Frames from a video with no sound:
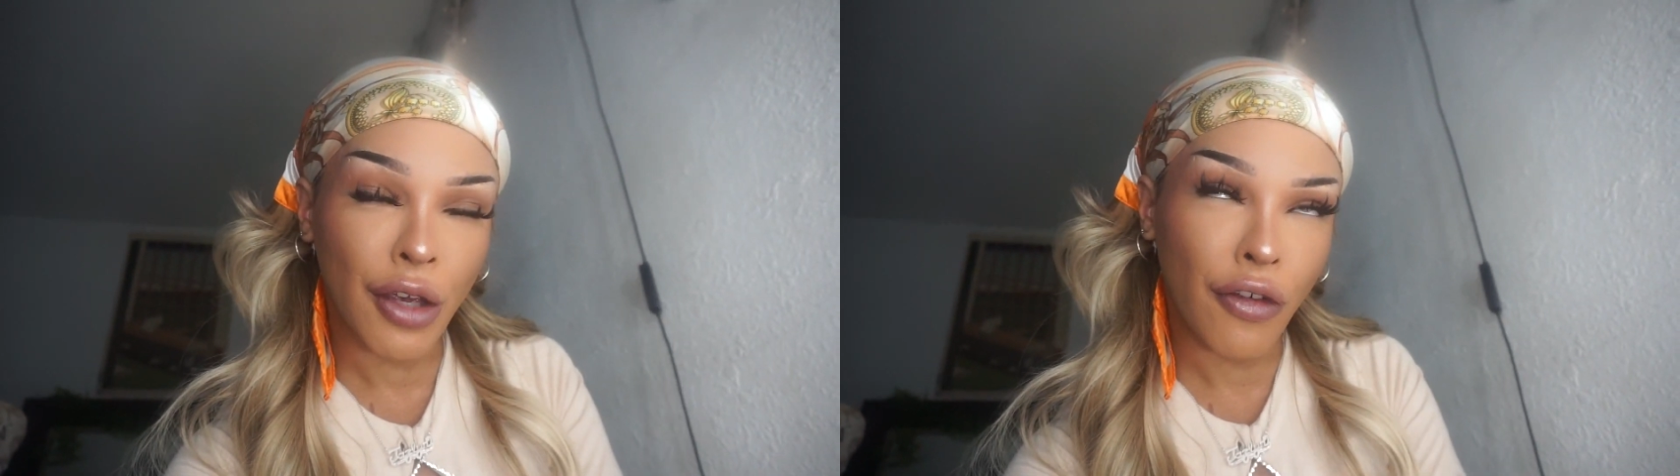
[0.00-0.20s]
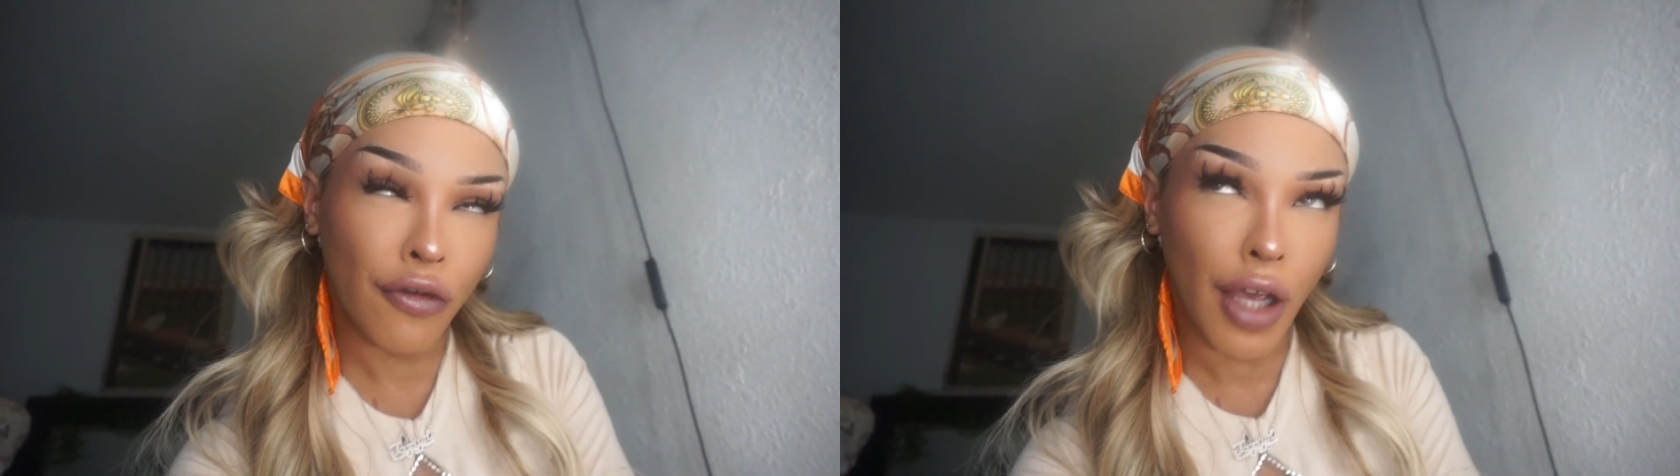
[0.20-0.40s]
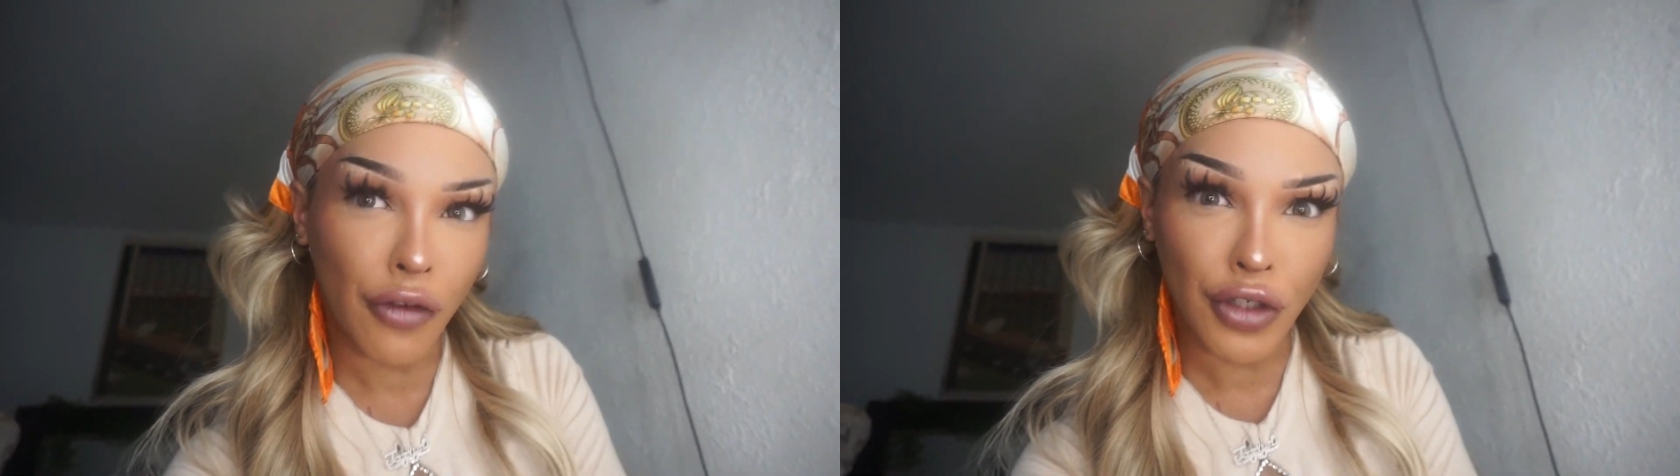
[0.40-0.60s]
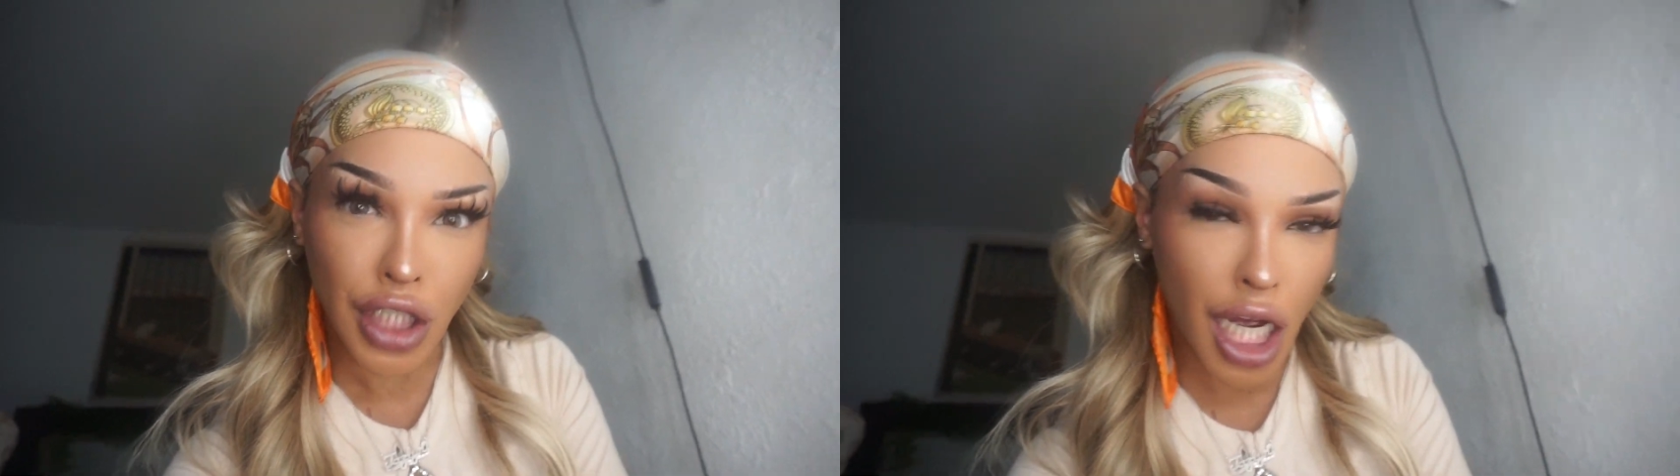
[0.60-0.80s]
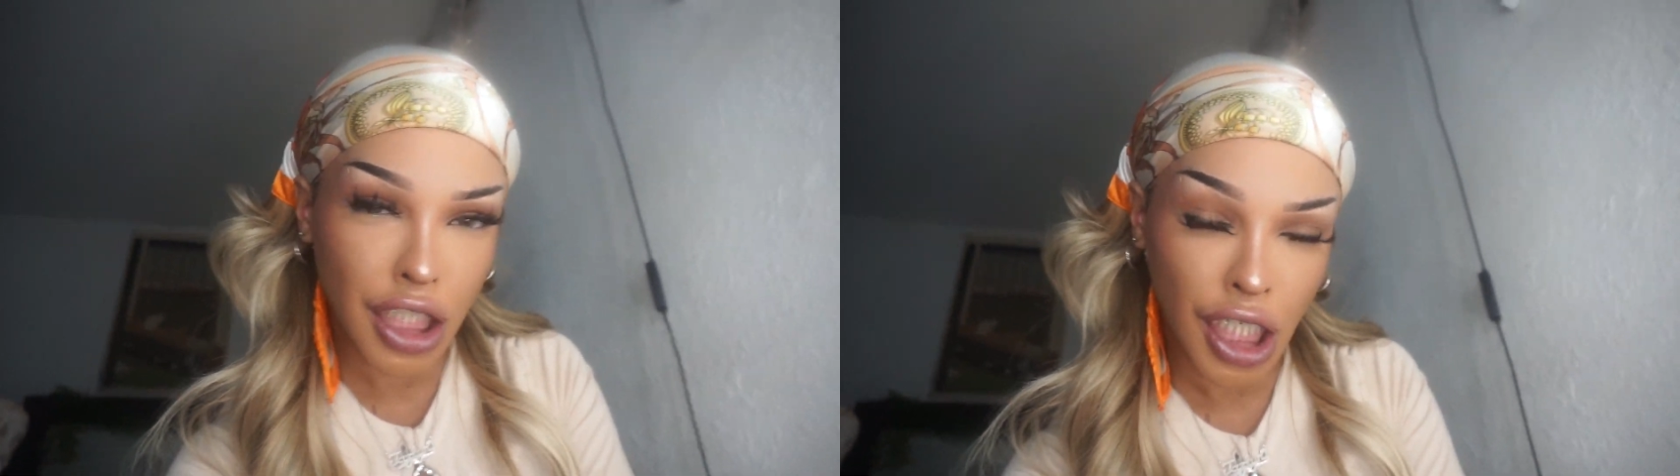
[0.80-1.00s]
giving fake
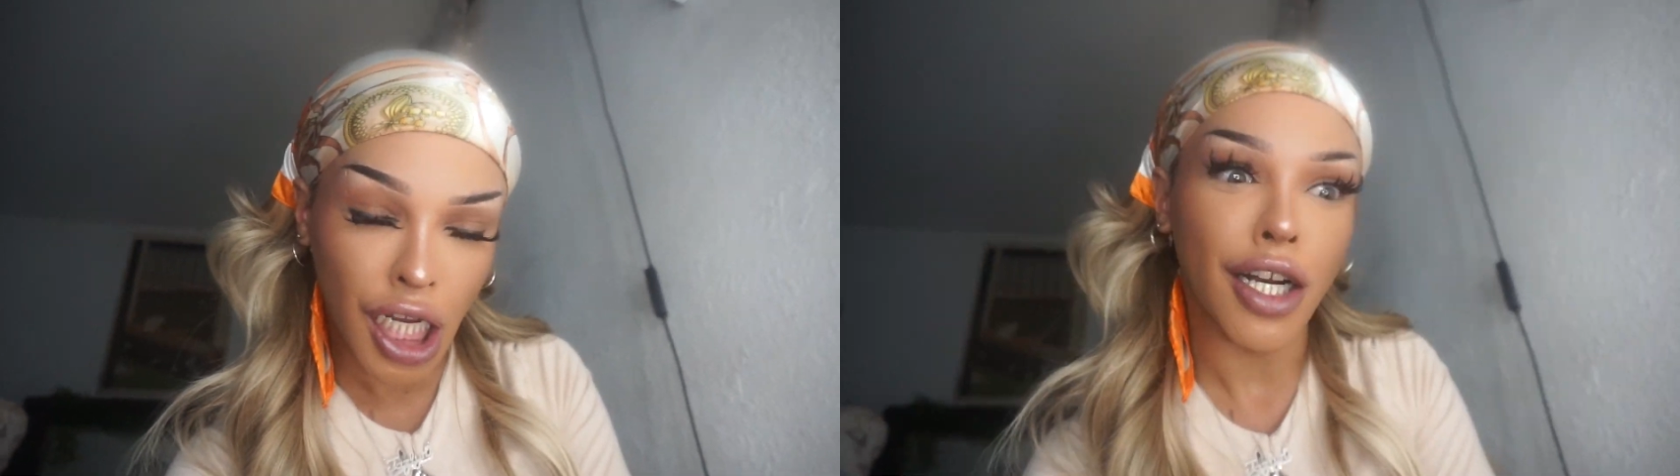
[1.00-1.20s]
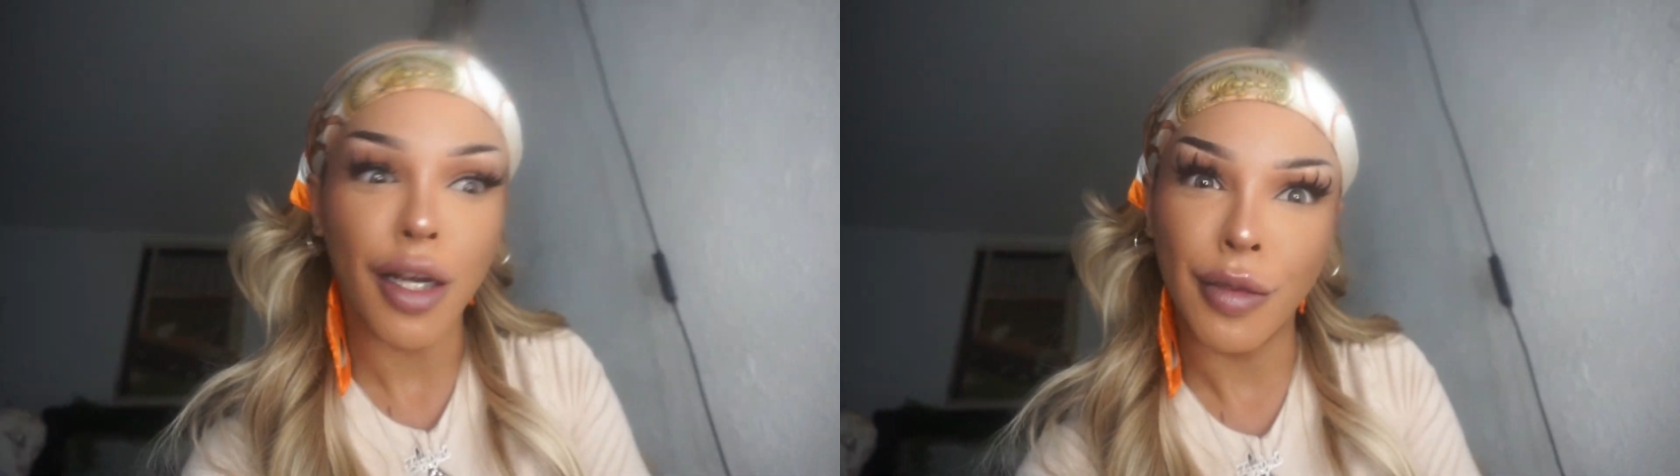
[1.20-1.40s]
Versace or